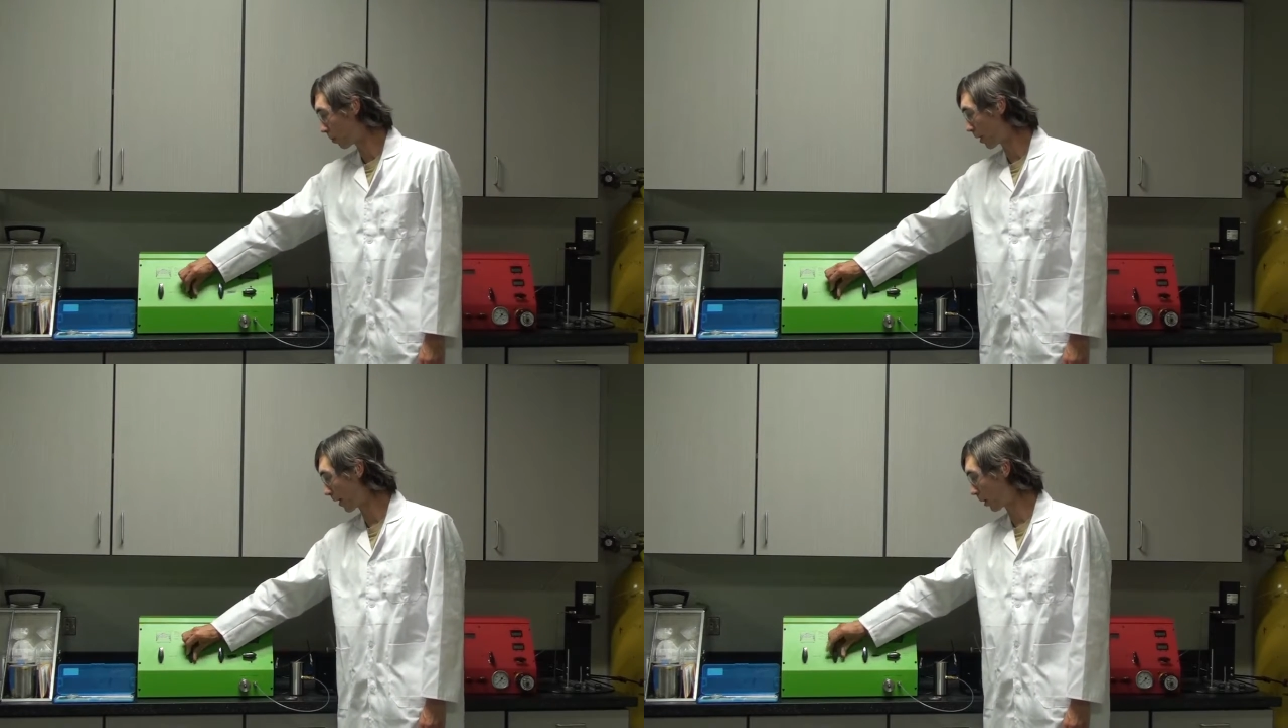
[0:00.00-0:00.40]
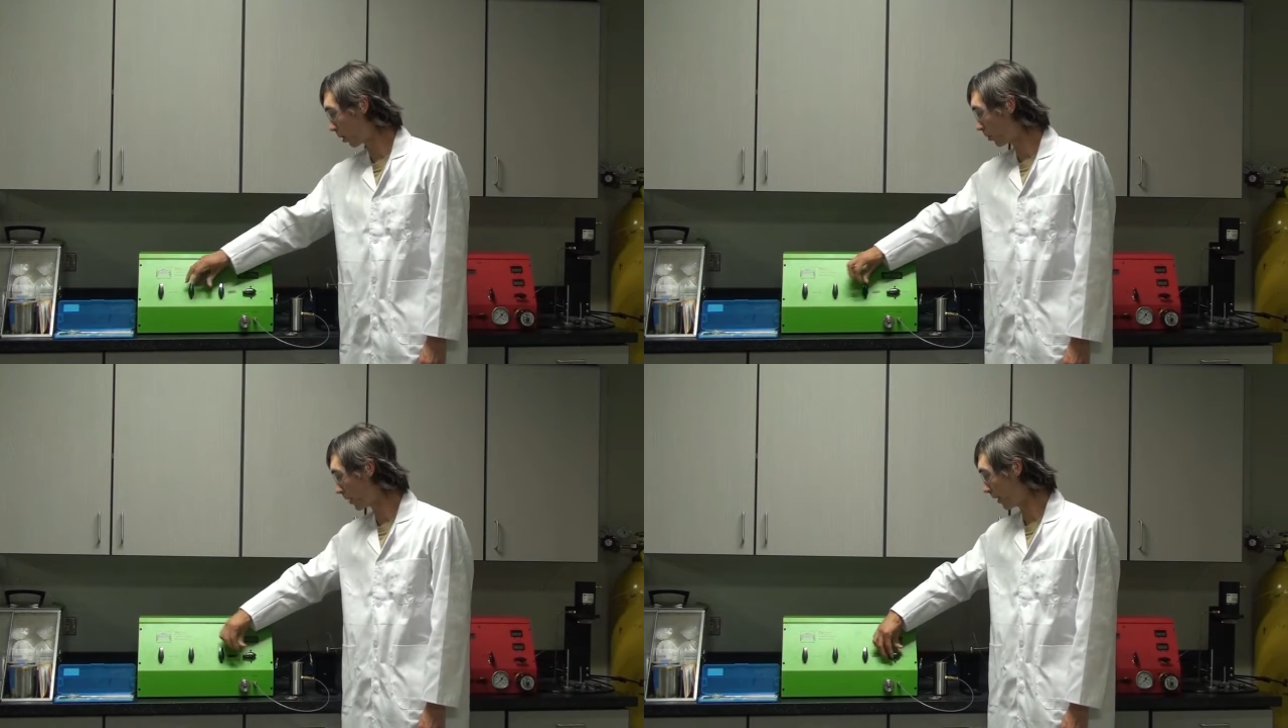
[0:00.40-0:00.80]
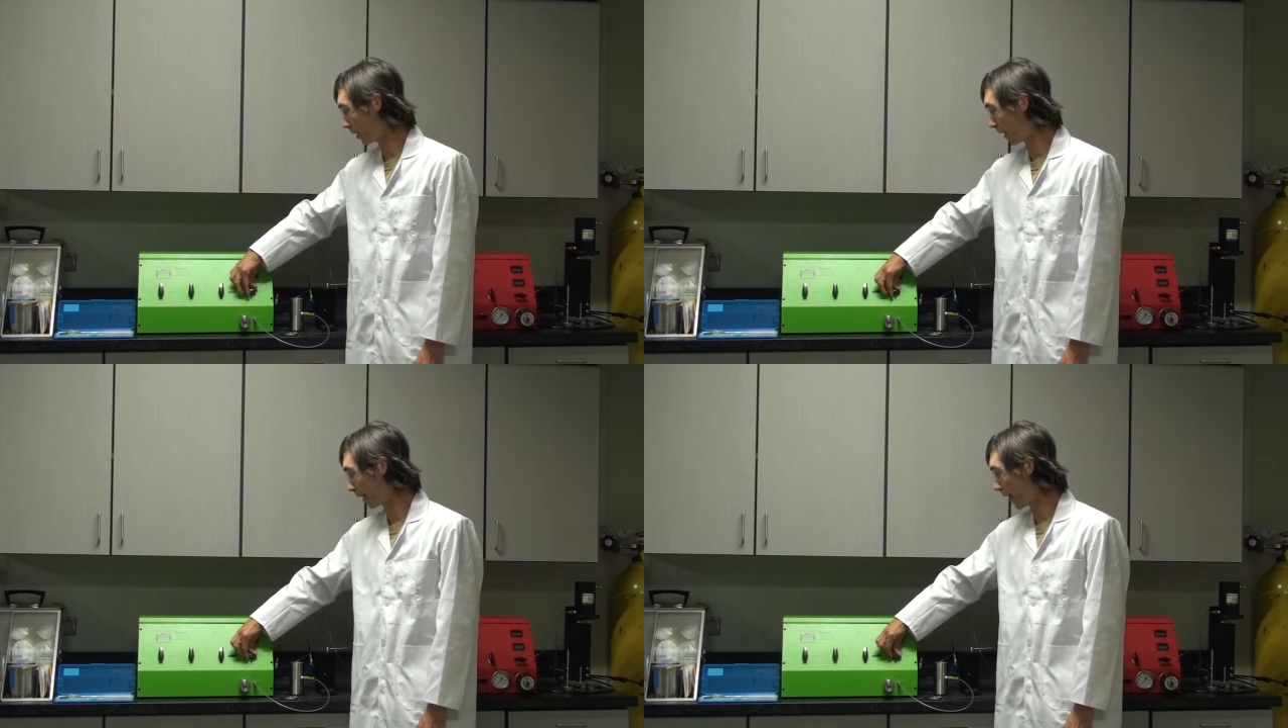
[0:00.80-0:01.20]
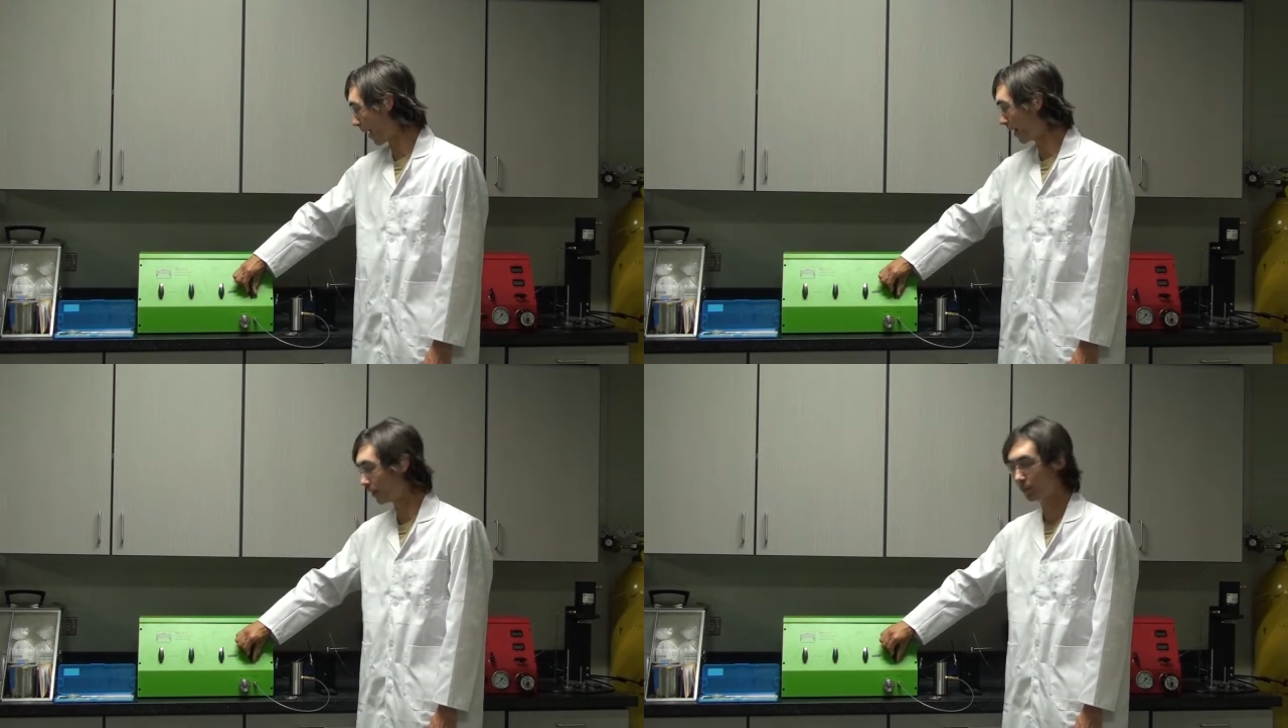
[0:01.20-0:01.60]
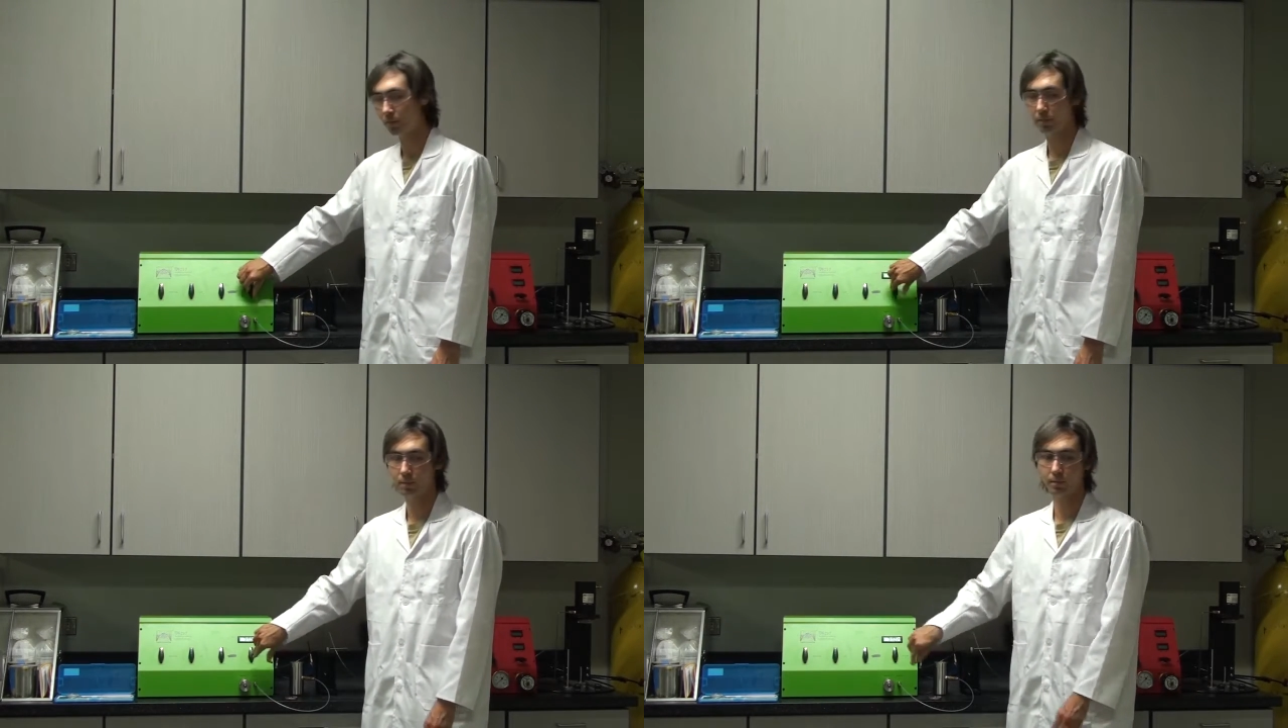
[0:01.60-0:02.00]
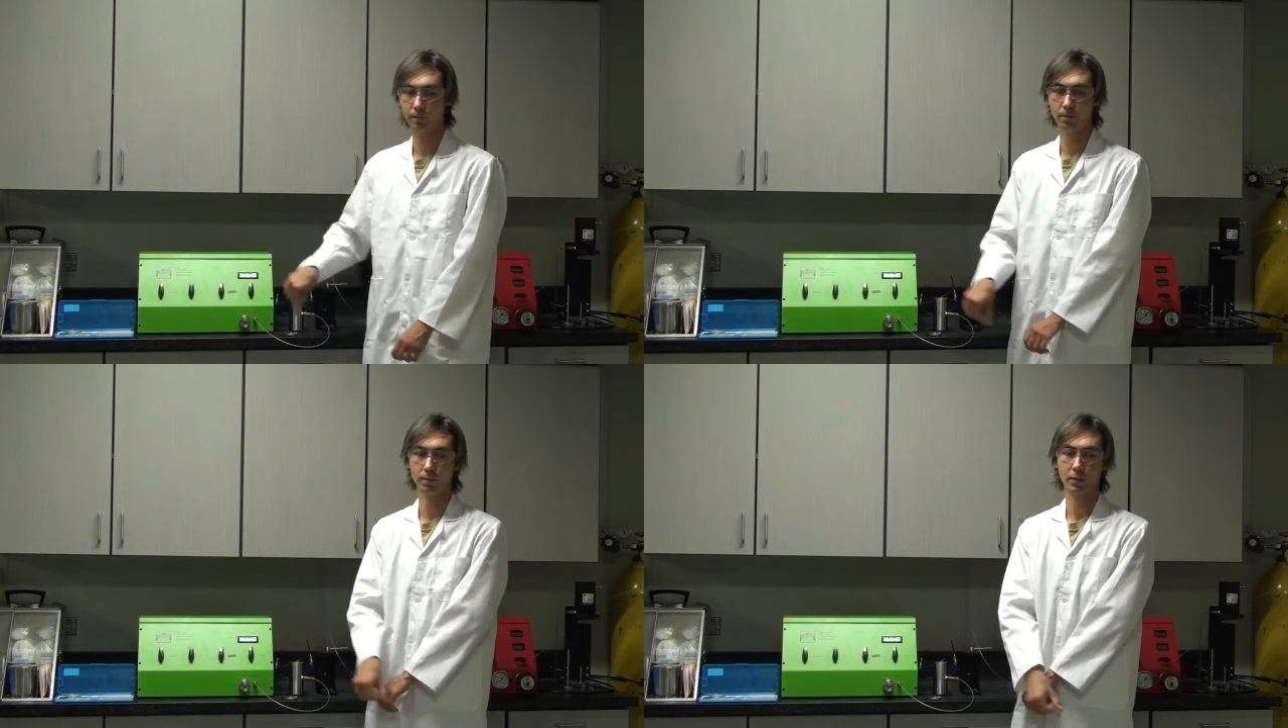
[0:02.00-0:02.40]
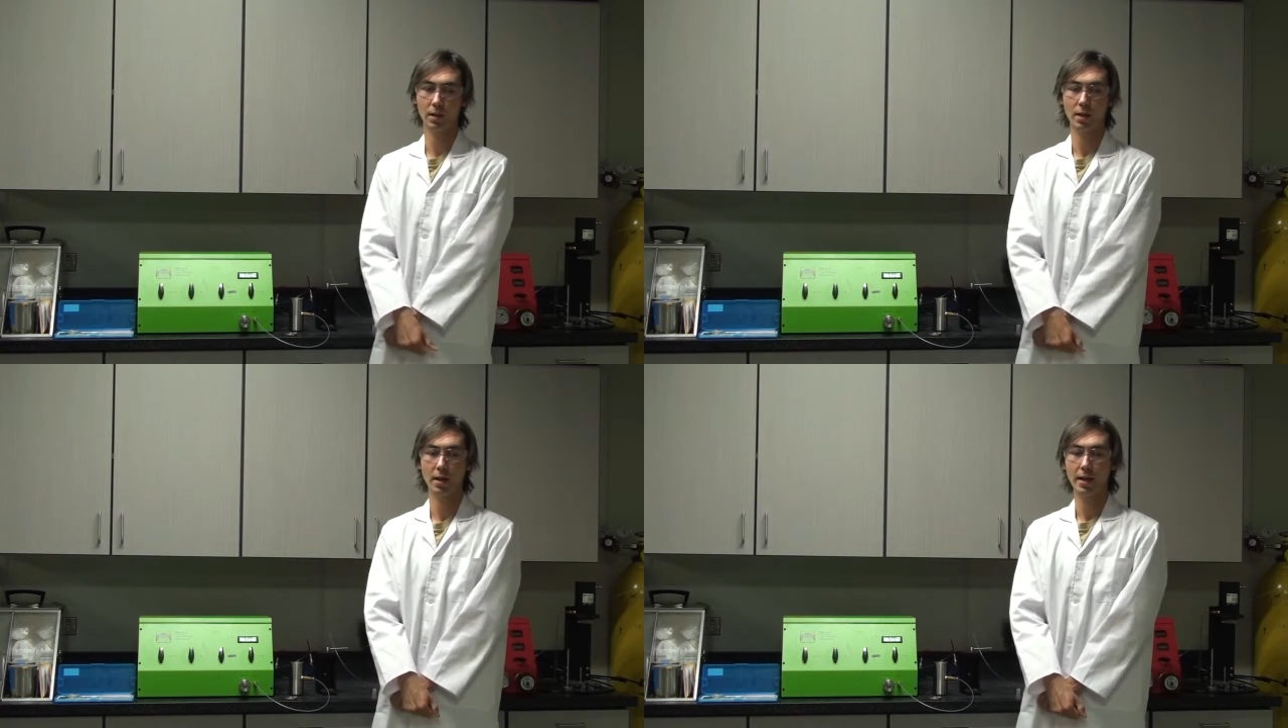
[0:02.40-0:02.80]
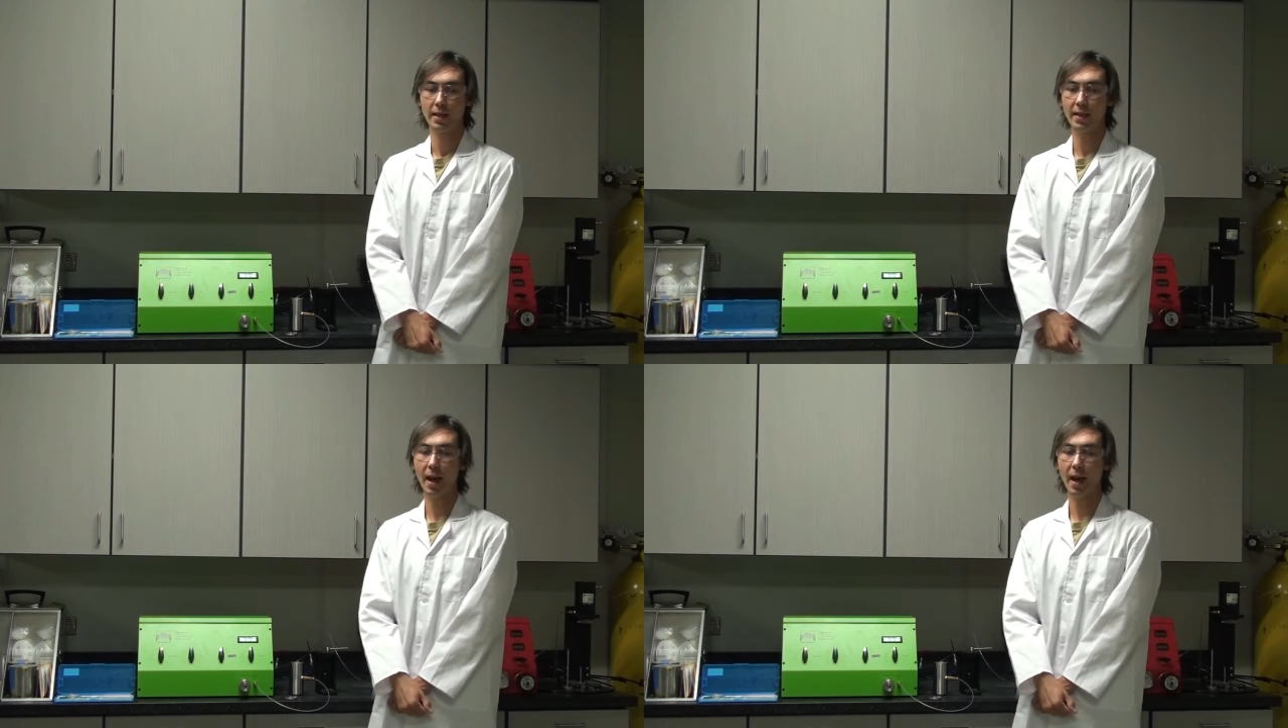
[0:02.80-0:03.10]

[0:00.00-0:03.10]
By closing it like that, the